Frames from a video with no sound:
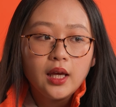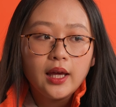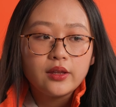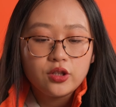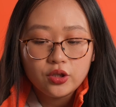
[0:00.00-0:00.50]

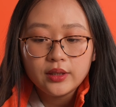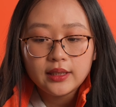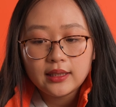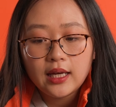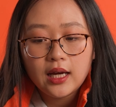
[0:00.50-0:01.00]
And during
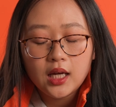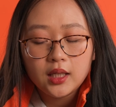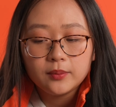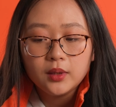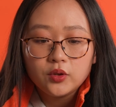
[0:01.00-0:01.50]
that
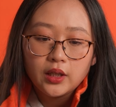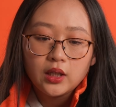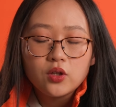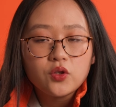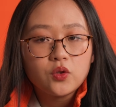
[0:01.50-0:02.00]
time, you
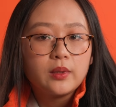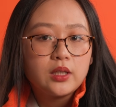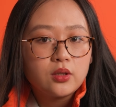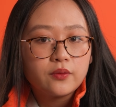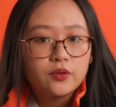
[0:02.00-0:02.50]
cannot zoom
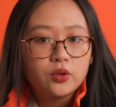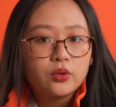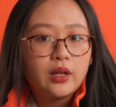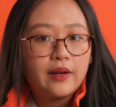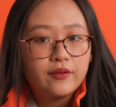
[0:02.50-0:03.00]
into the photo
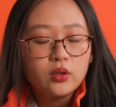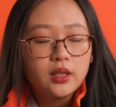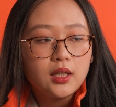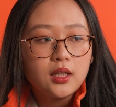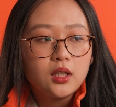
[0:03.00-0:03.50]
to have a look
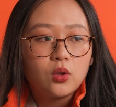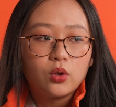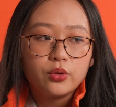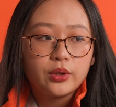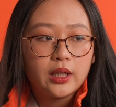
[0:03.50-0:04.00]
at it,
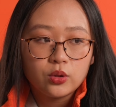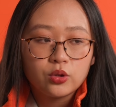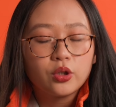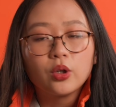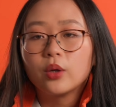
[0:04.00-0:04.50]
or you cannot
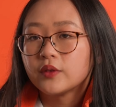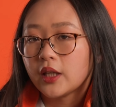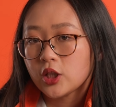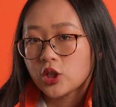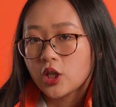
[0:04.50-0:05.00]
turn off the
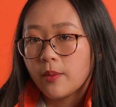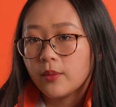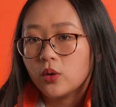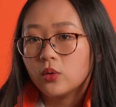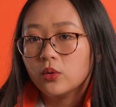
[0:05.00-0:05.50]
HDR
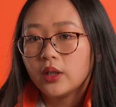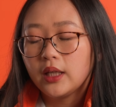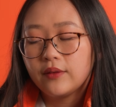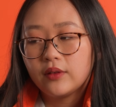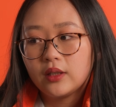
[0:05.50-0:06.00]
mode.
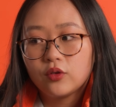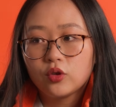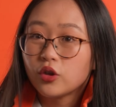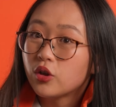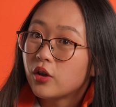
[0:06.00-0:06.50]
Even if you
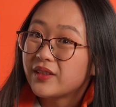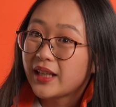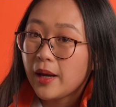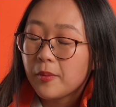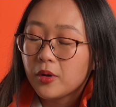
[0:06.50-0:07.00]
turn off the
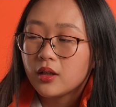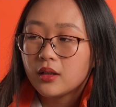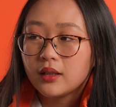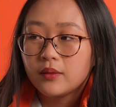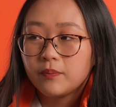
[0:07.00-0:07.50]

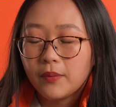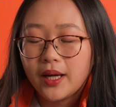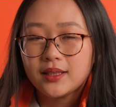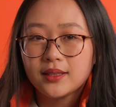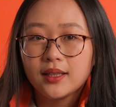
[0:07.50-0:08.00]
camera, it
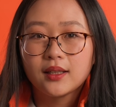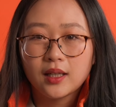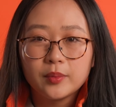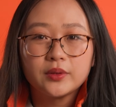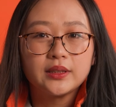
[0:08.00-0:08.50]
might take a
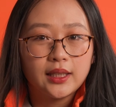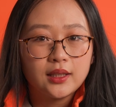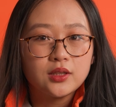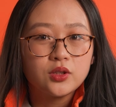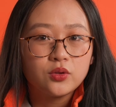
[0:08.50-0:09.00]
couple
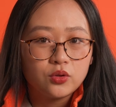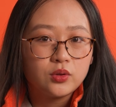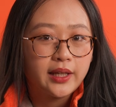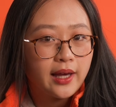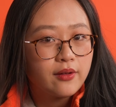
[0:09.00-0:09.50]
seconds to do
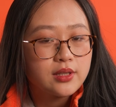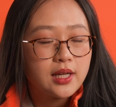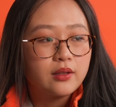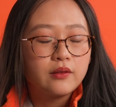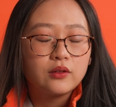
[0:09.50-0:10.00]
the
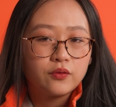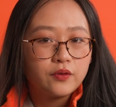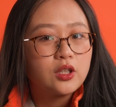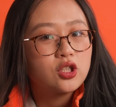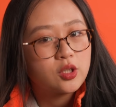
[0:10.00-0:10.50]
countdown and to
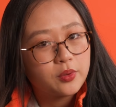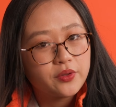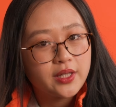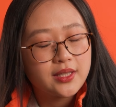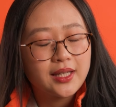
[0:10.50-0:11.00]
finish the
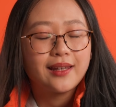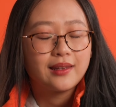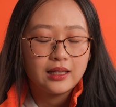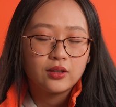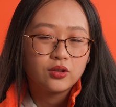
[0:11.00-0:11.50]
processing
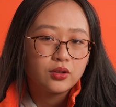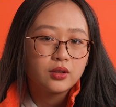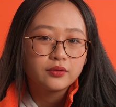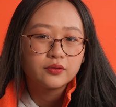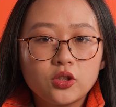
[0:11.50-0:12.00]
and then turn
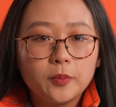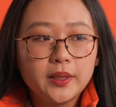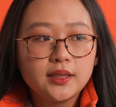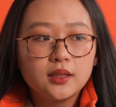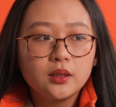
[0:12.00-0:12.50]
off. So
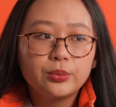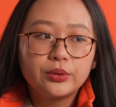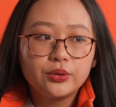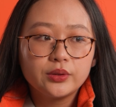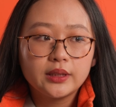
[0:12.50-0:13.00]
basically,
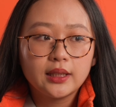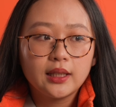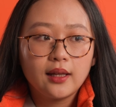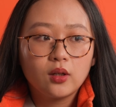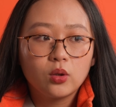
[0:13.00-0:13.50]
we're using it
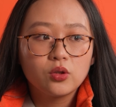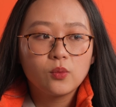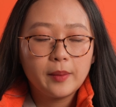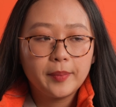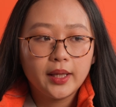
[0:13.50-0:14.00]
at auto
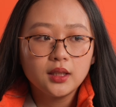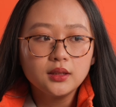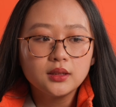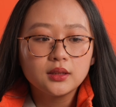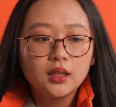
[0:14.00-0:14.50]
white
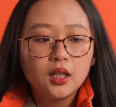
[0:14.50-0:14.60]
balance,